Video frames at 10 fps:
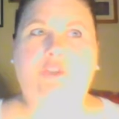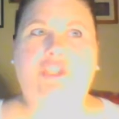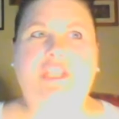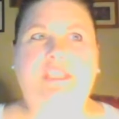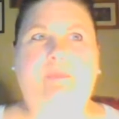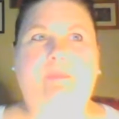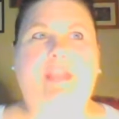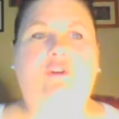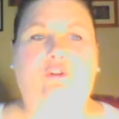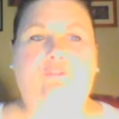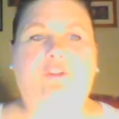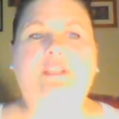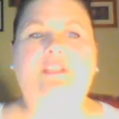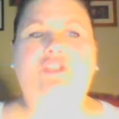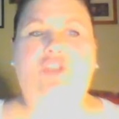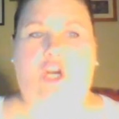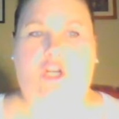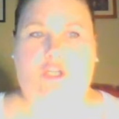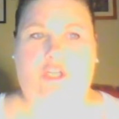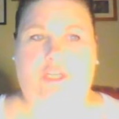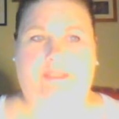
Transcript: she's my girlfriend's daughter.